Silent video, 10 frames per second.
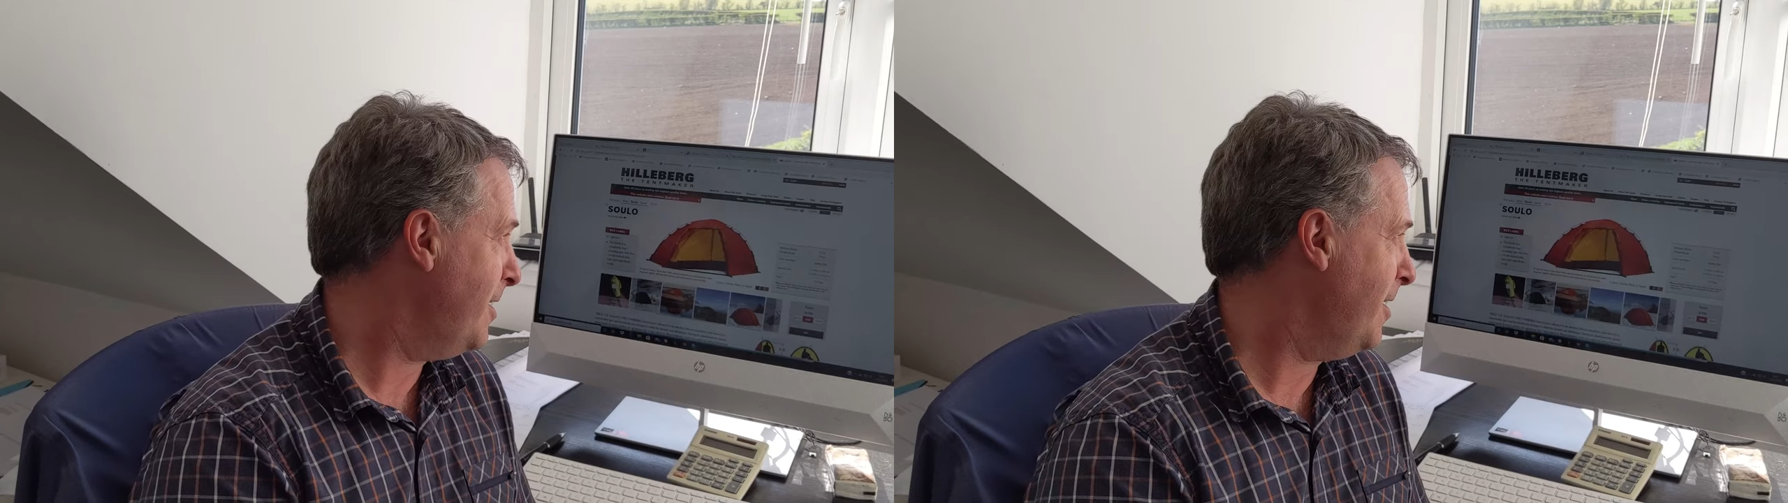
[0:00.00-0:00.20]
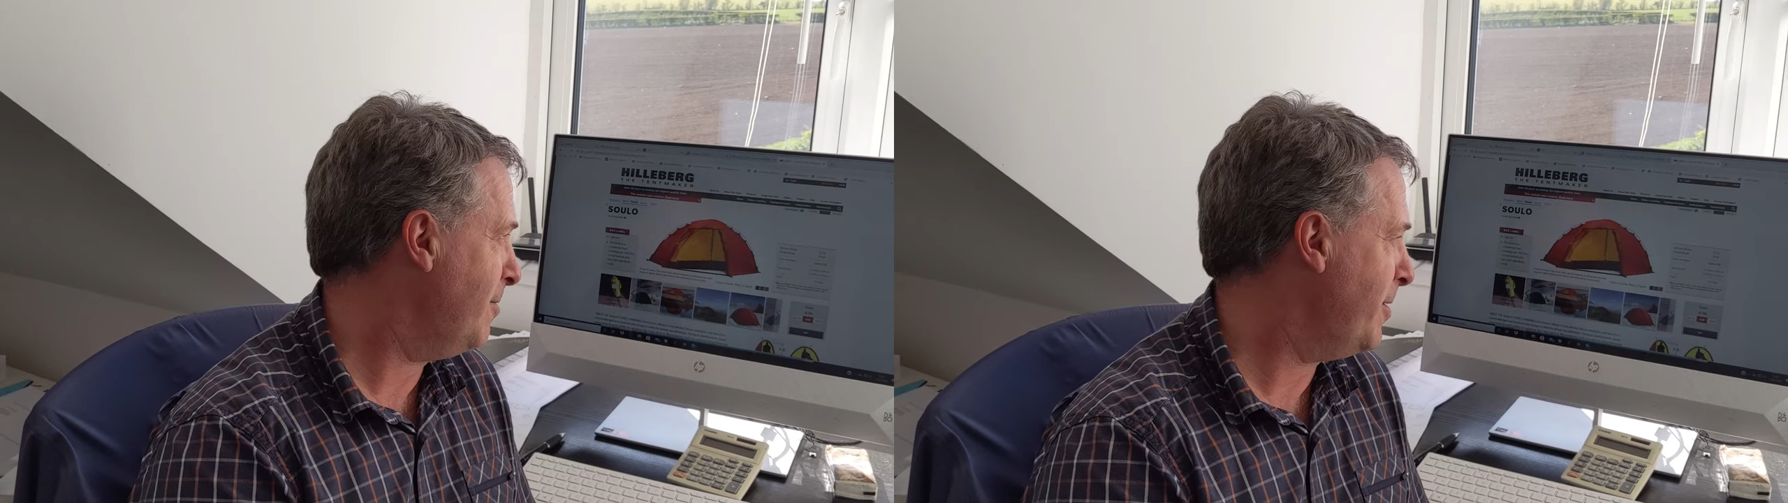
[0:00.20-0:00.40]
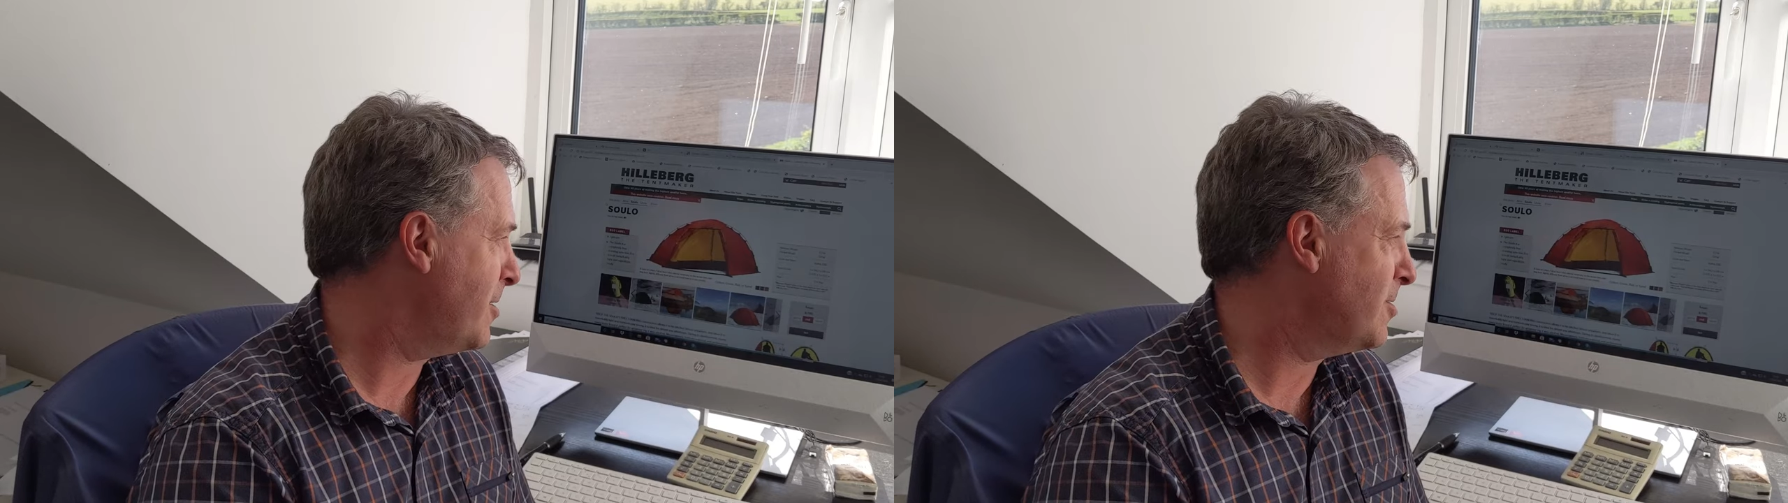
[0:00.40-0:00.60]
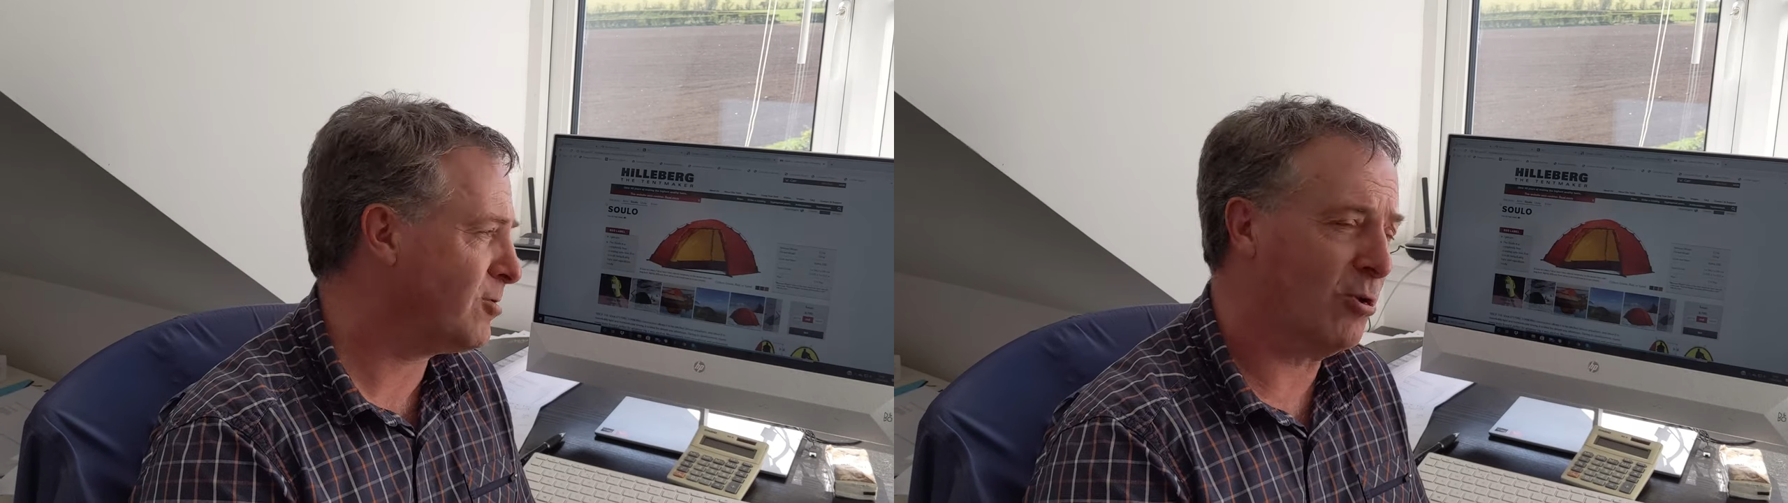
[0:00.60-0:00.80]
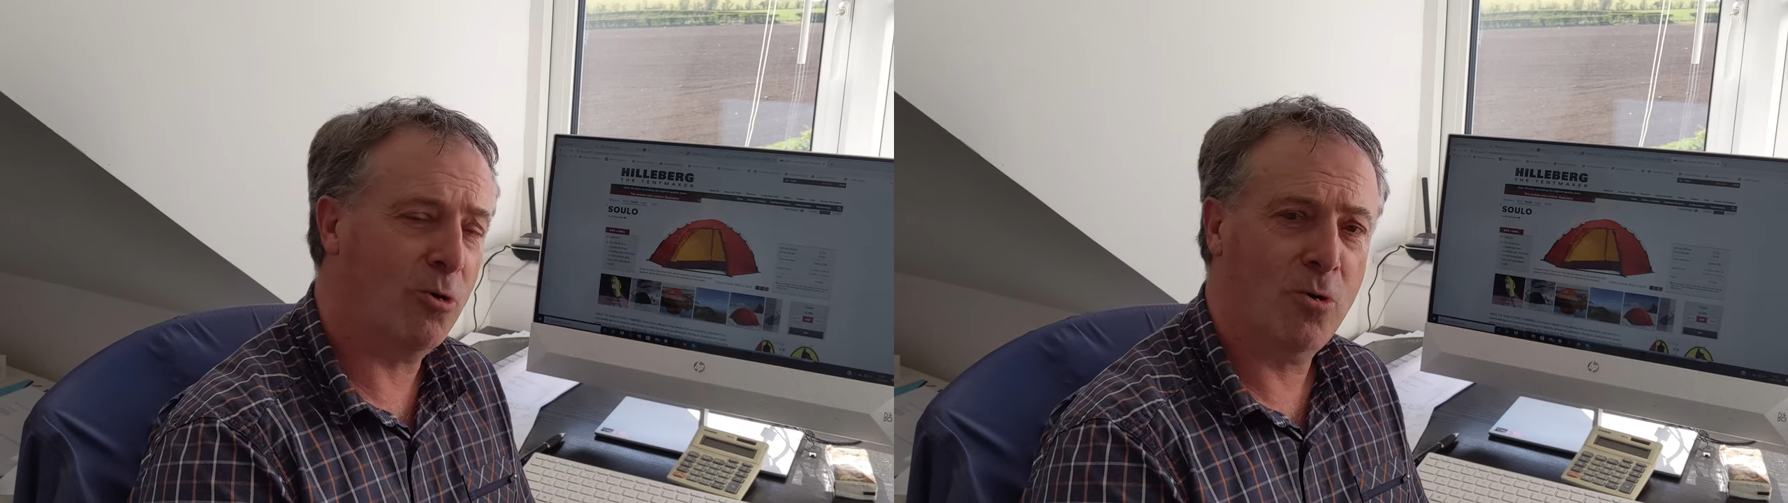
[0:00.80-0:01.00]
the Hilleberg
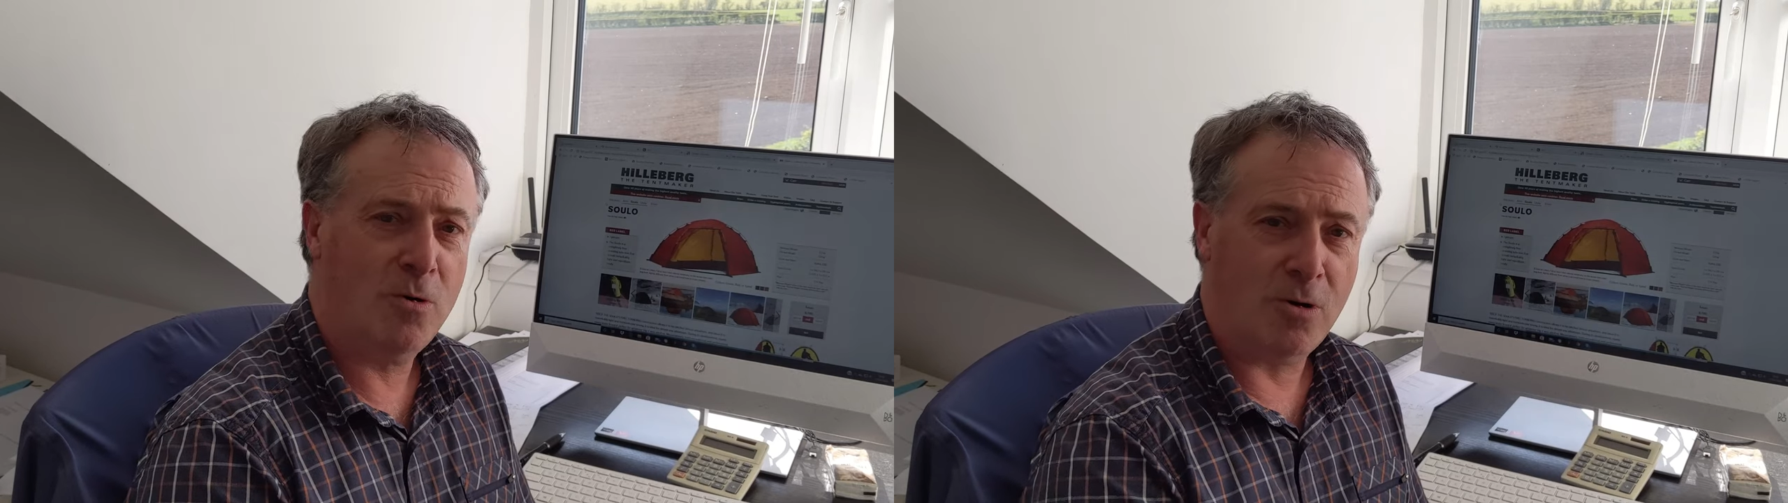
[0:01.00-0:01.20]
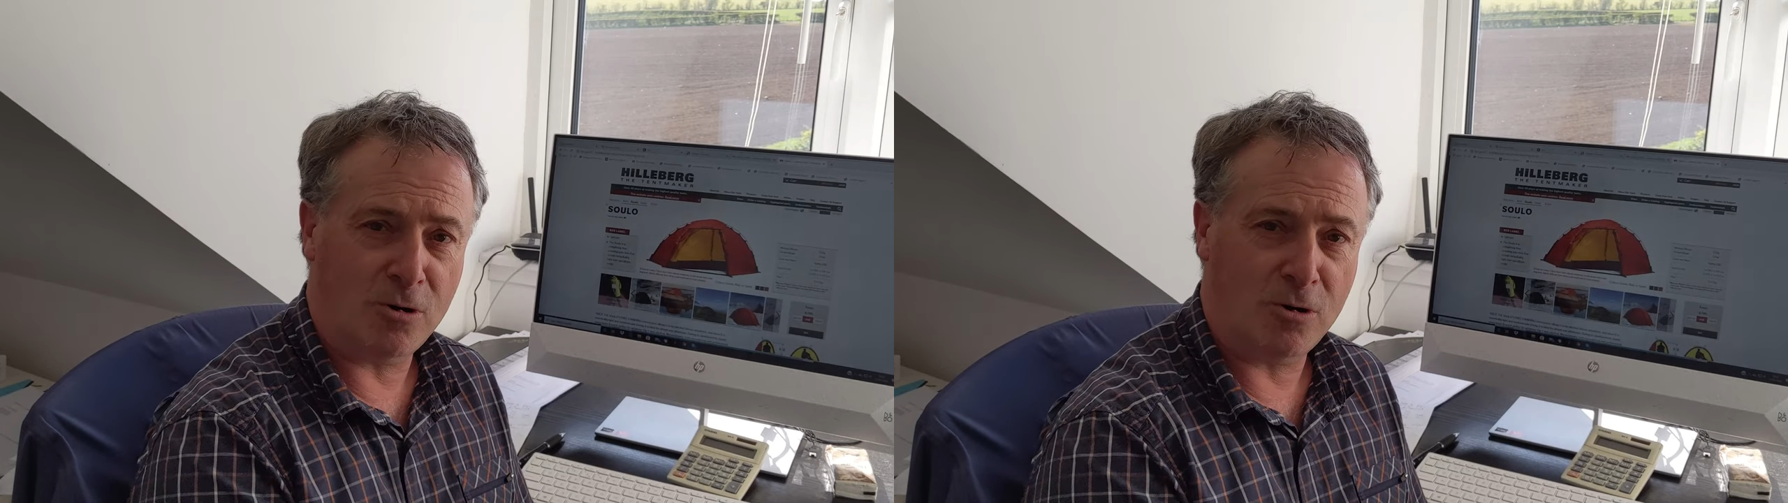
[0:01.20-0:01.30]
Soulo,